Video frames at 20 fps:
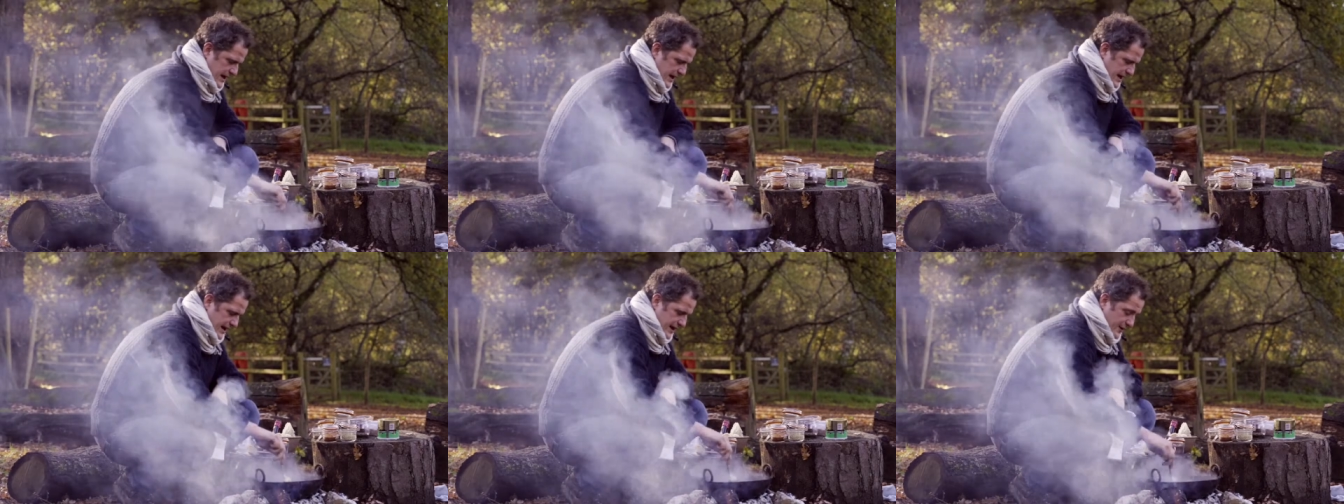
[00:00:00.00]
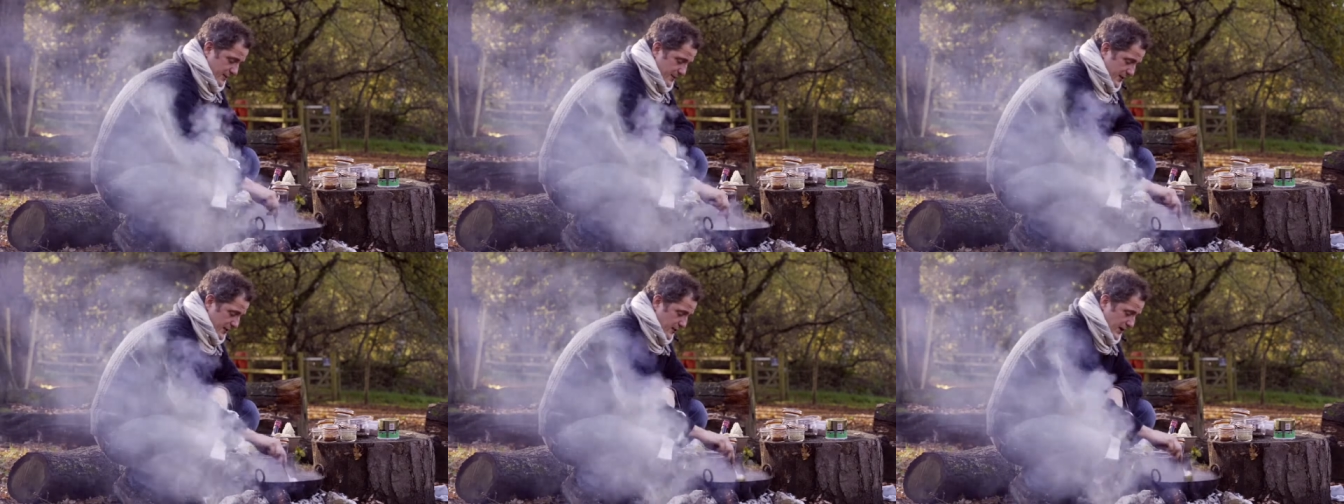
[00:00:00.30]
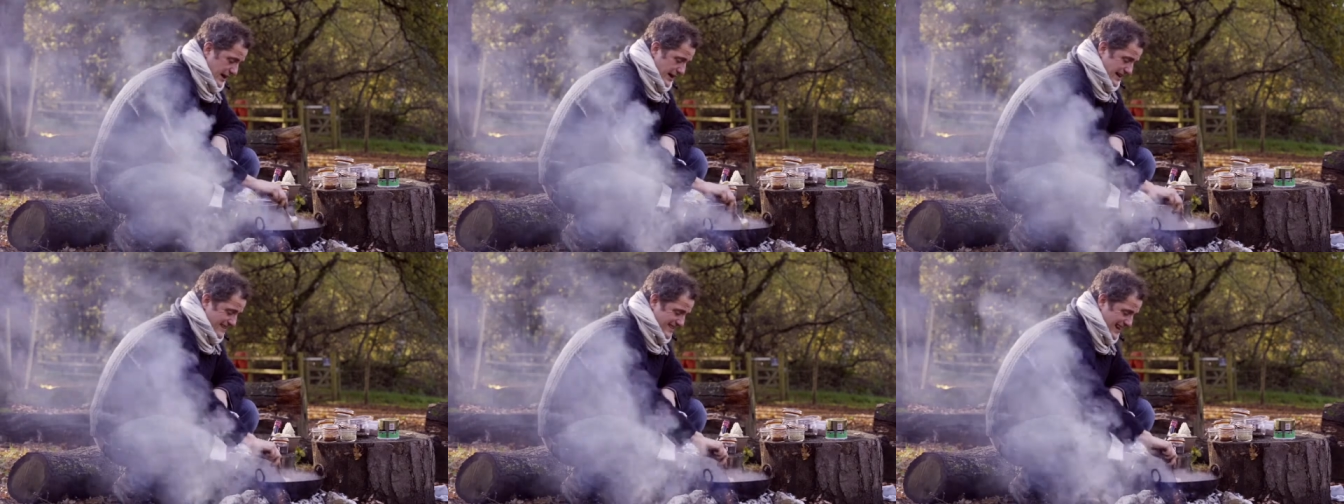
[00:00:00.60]
it'll be
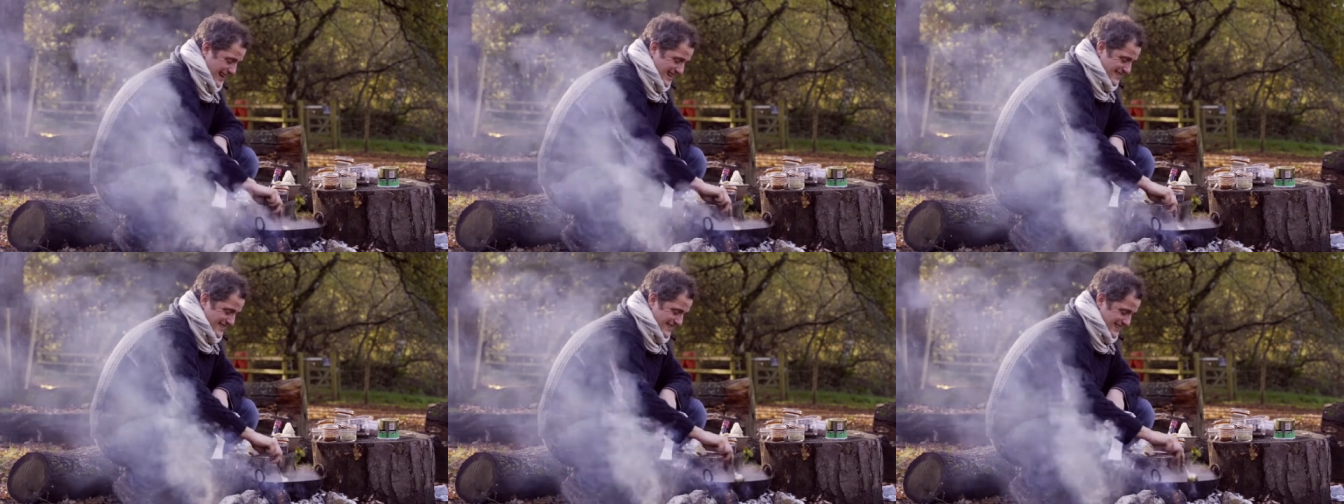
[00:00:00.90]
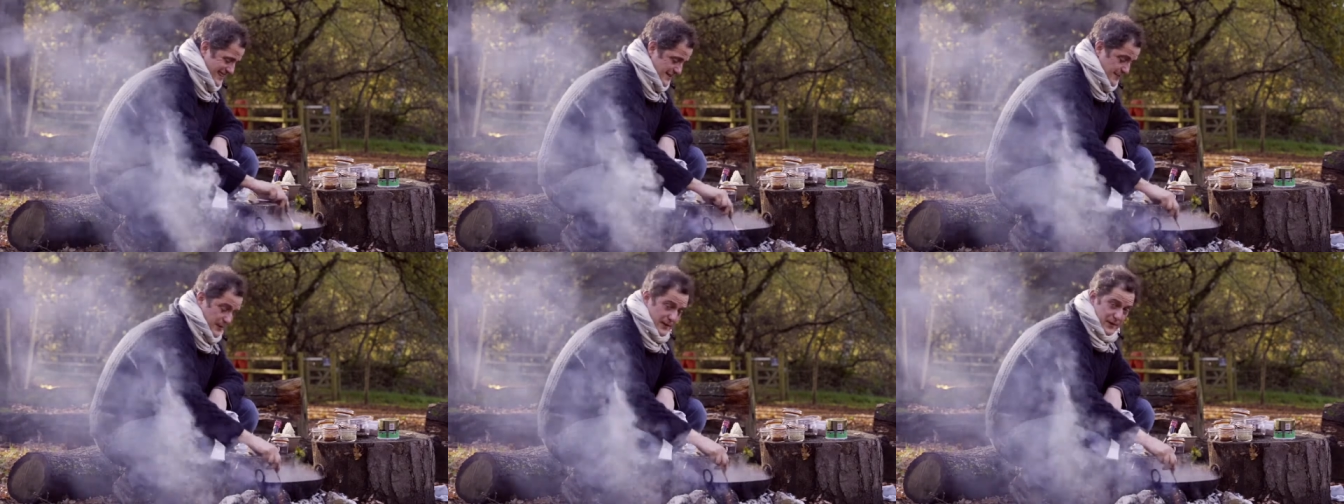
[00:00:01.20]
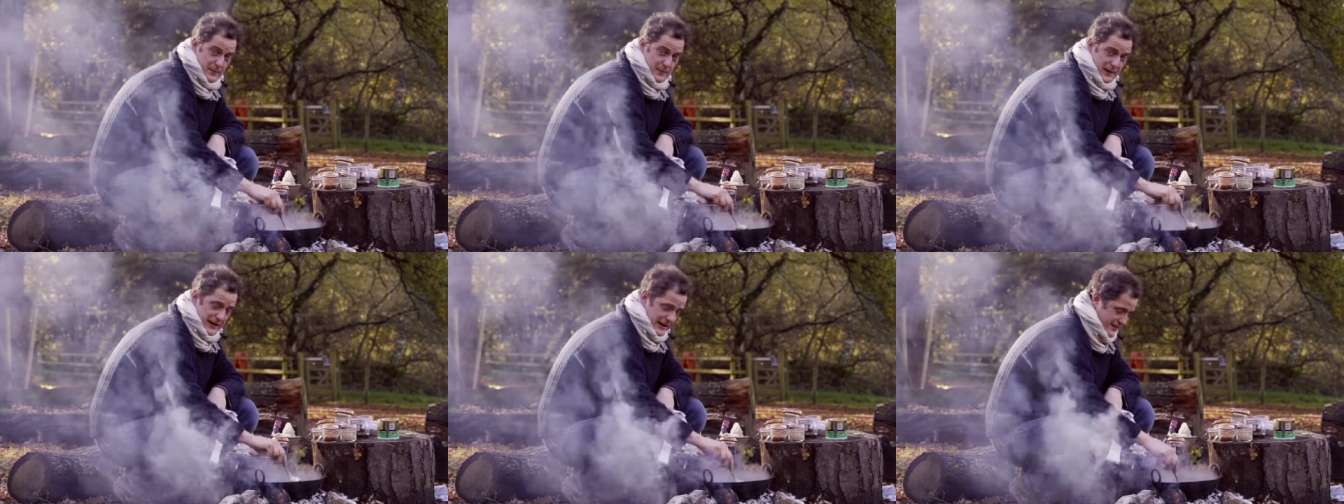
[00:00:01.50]
really tasty, but
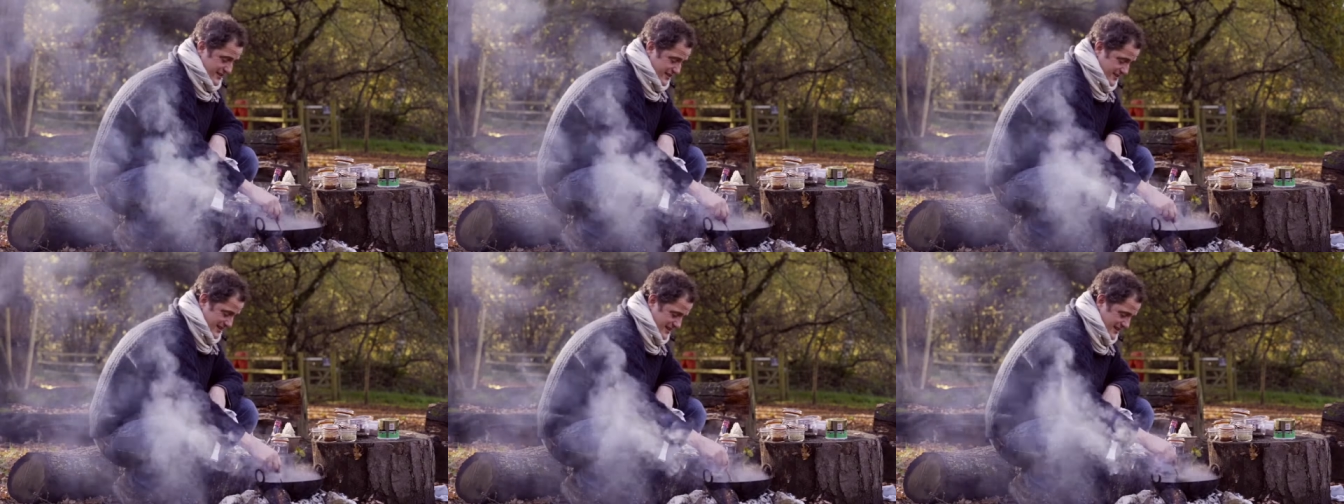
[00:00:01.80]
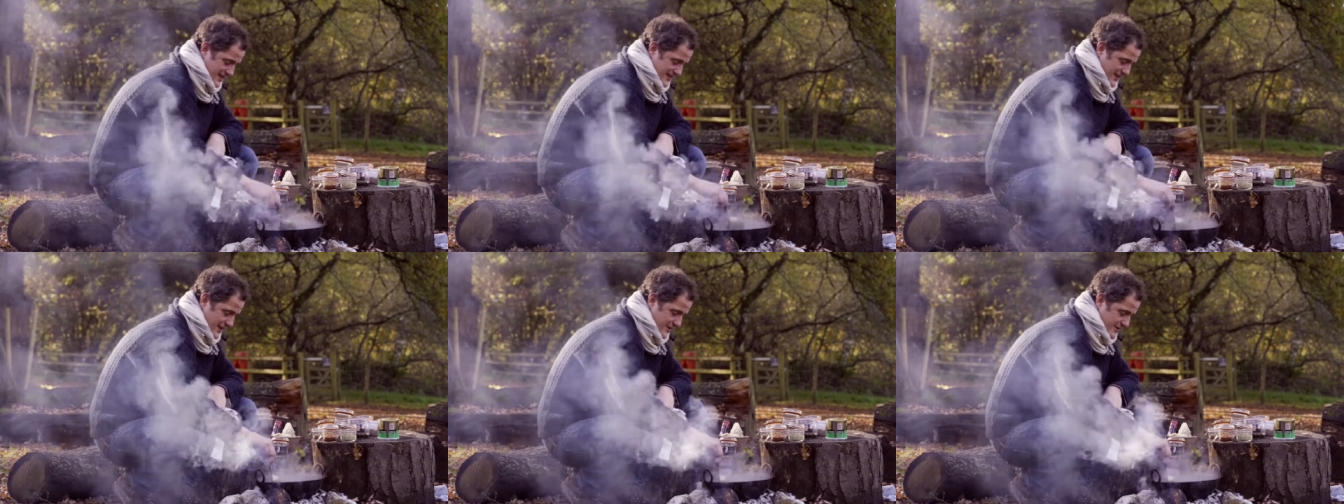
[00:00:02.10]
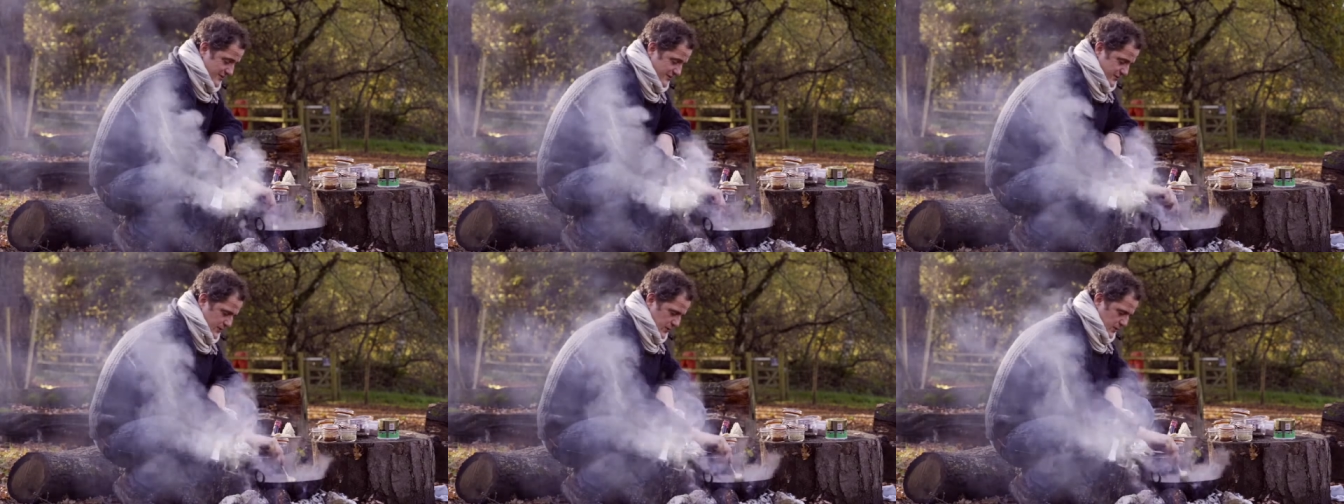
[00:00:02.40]
the meat's kind of
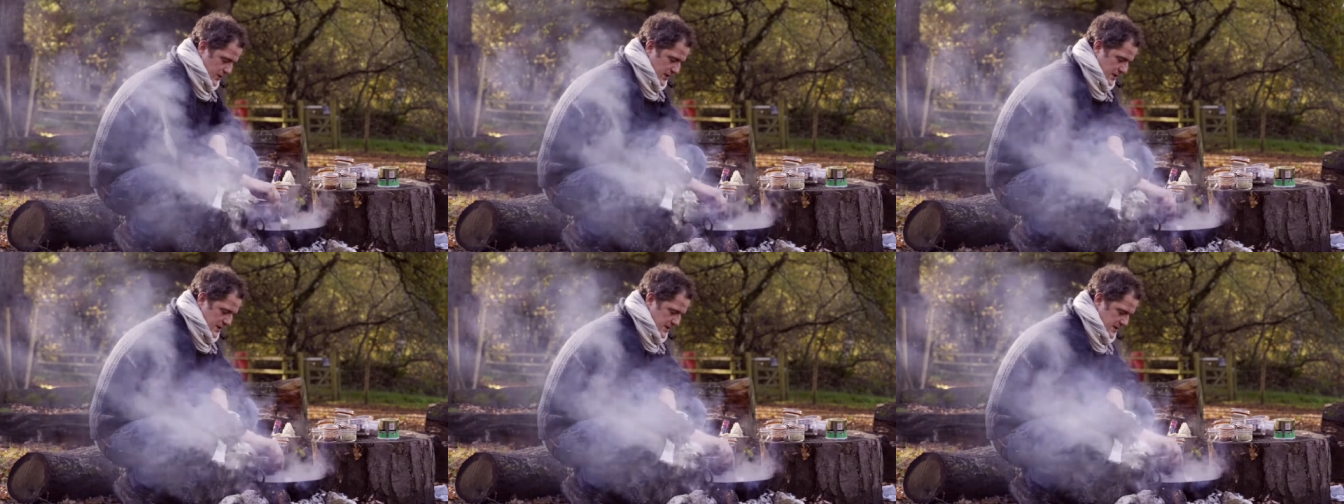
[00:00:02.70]
done for.